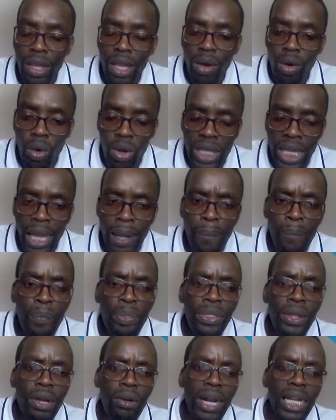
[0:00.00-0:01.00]
Okay,
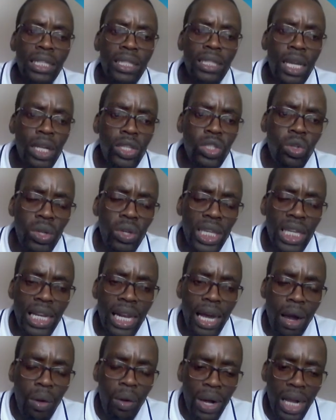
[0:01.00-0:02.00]
right, so in
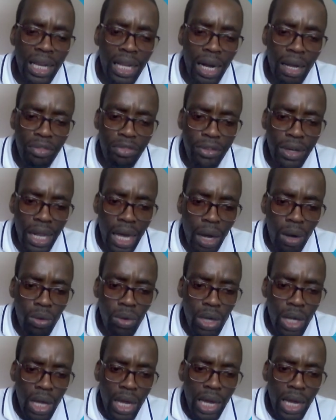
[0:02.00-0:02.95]
our graph now,